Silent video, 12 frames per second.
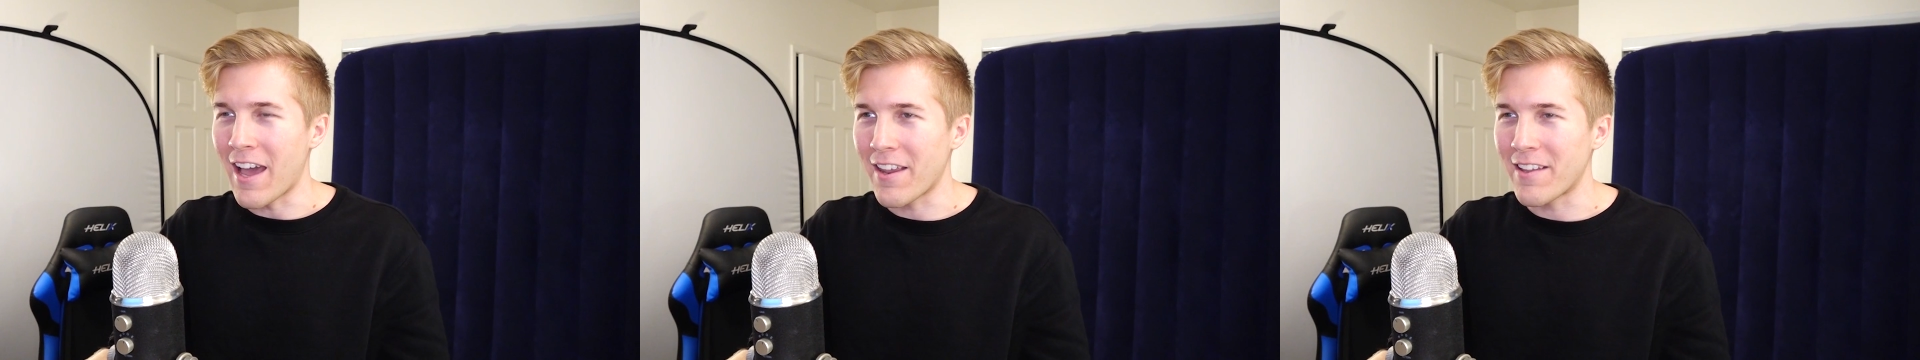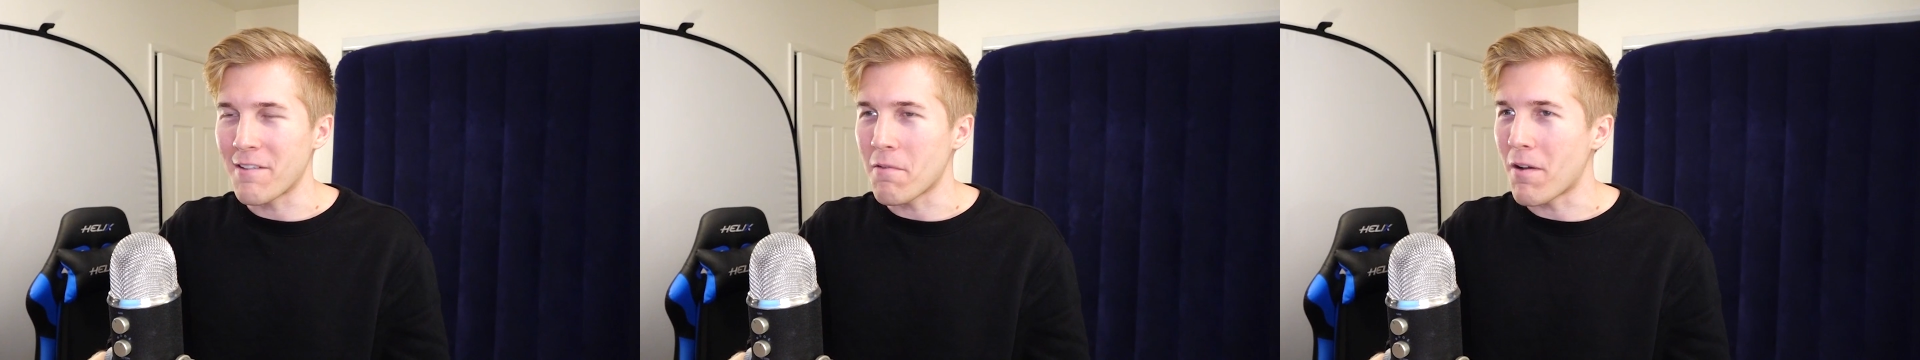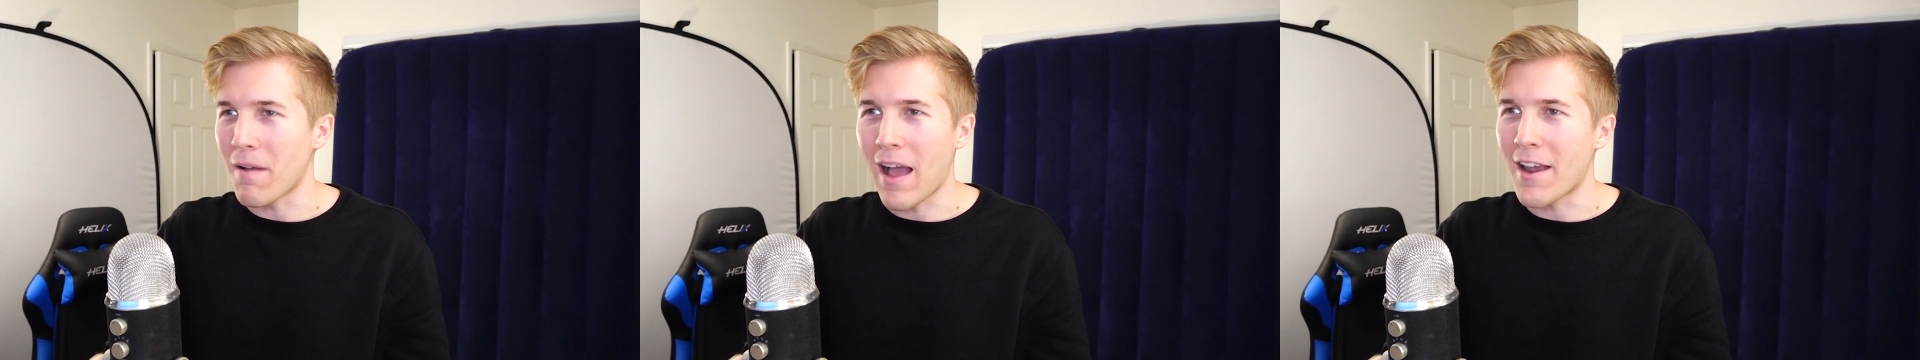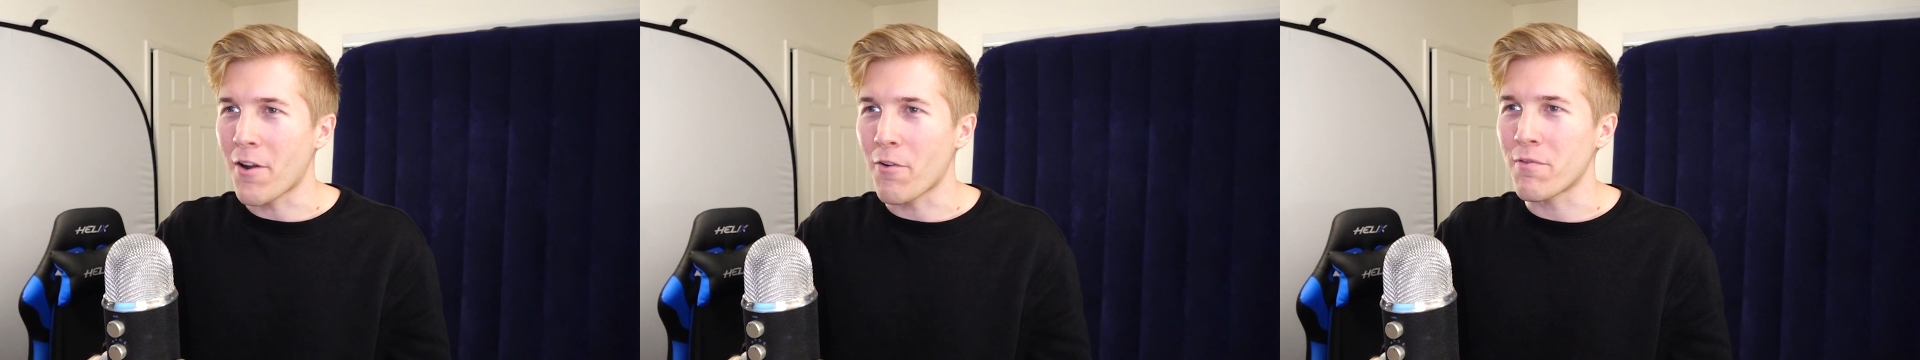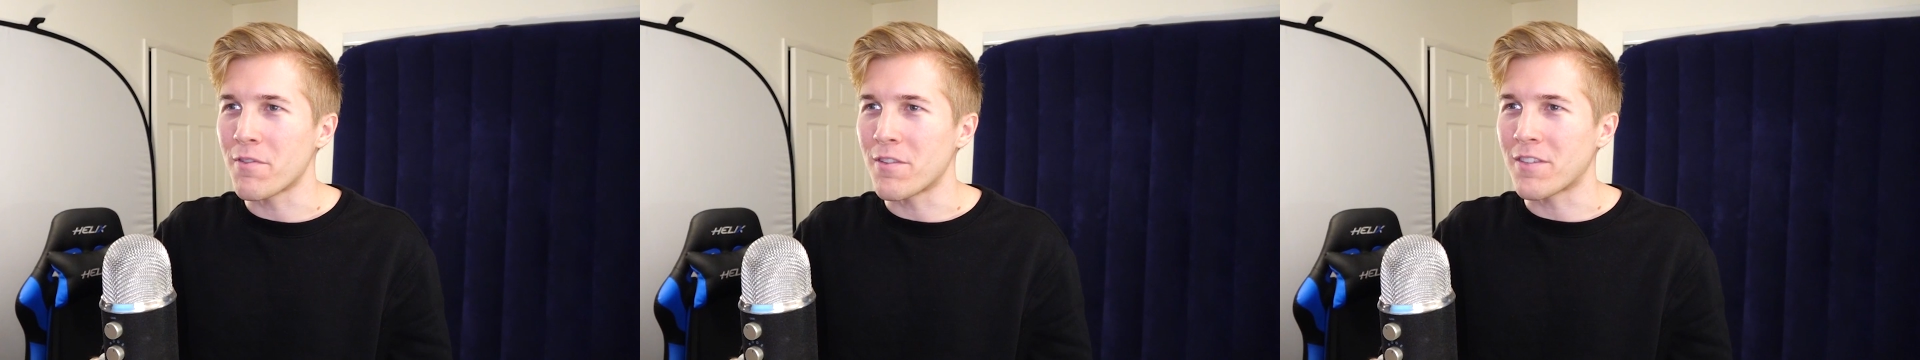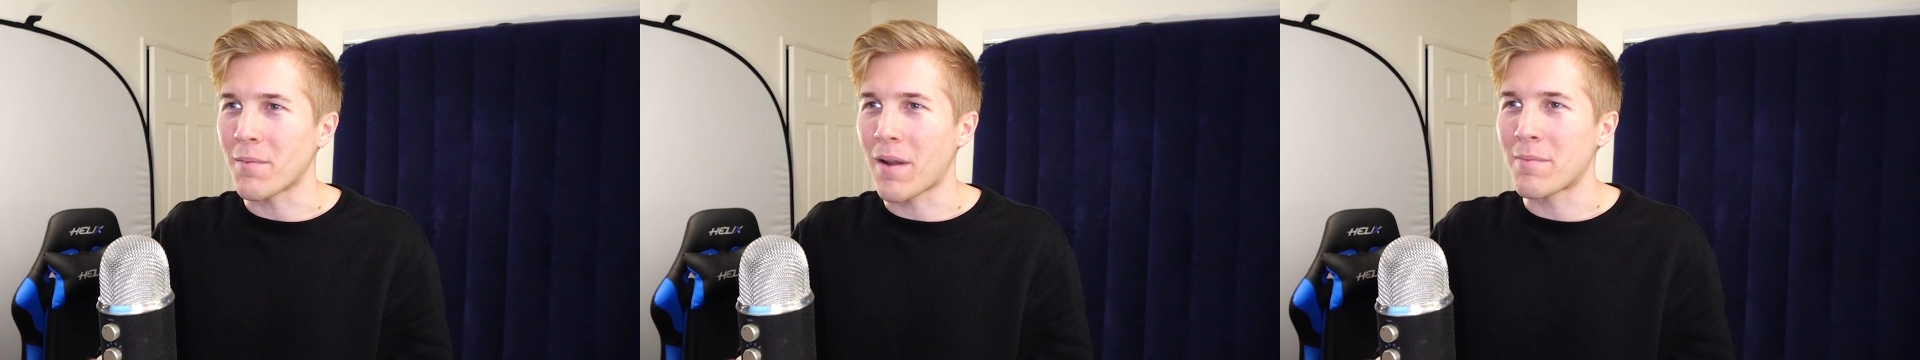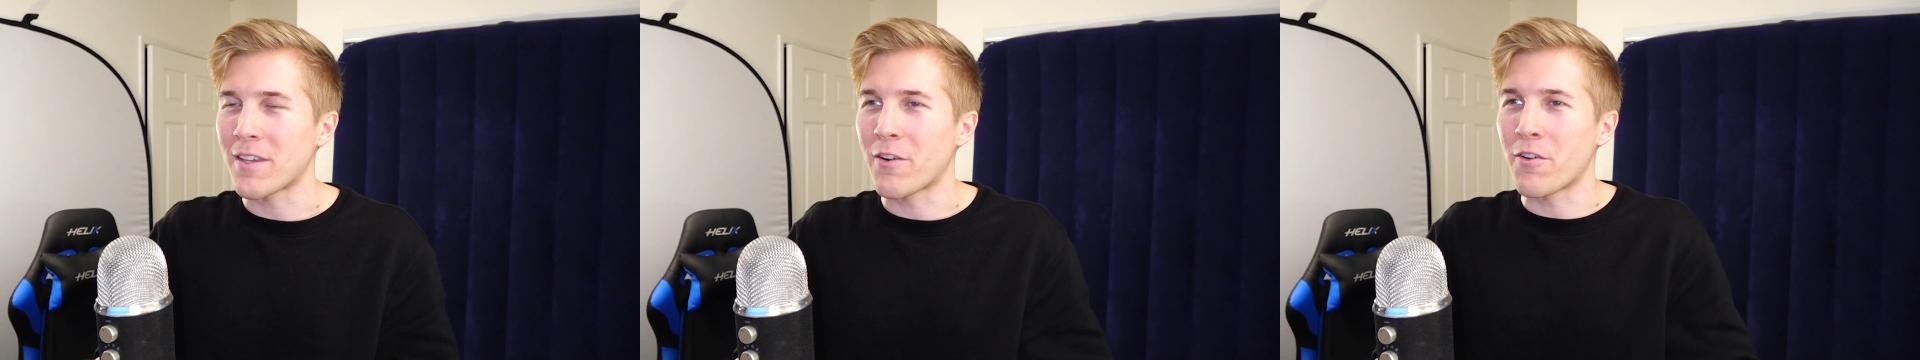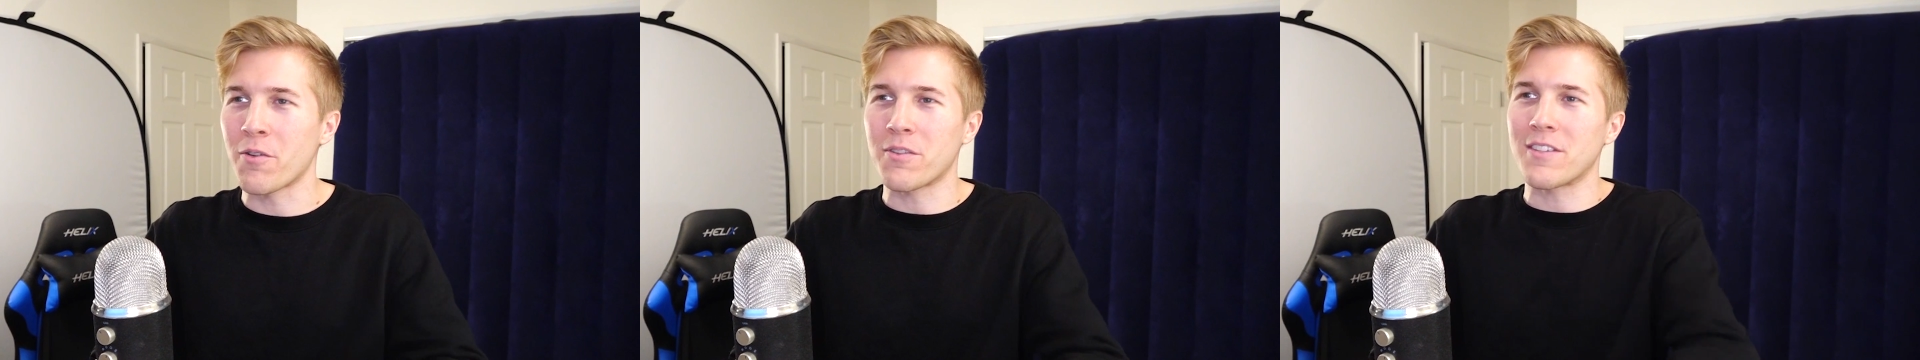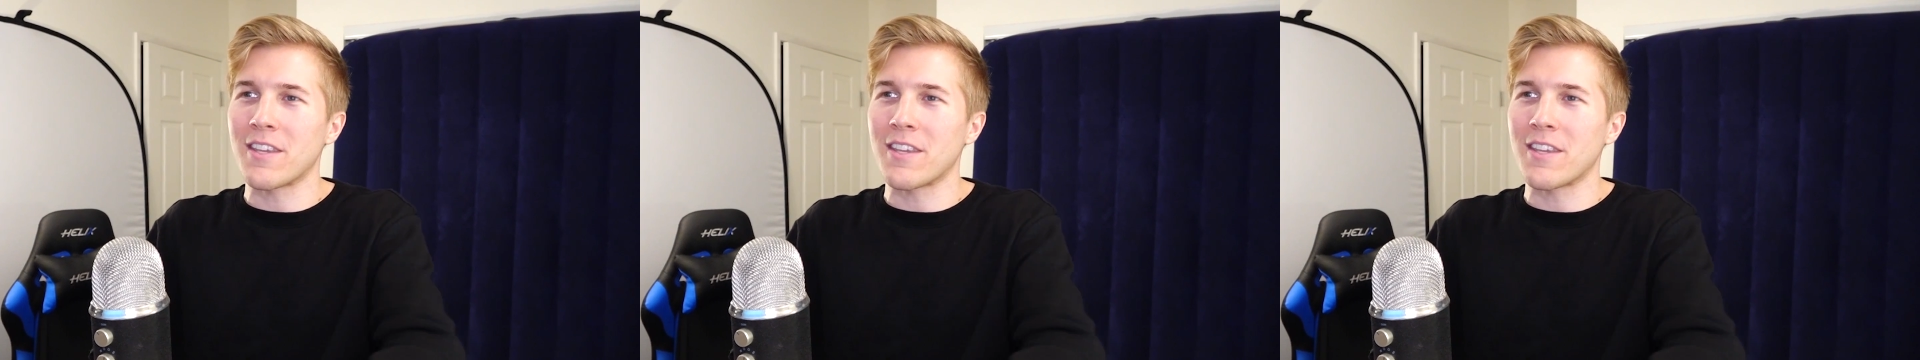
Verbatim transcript: I, I don't, sometimes I don't know what to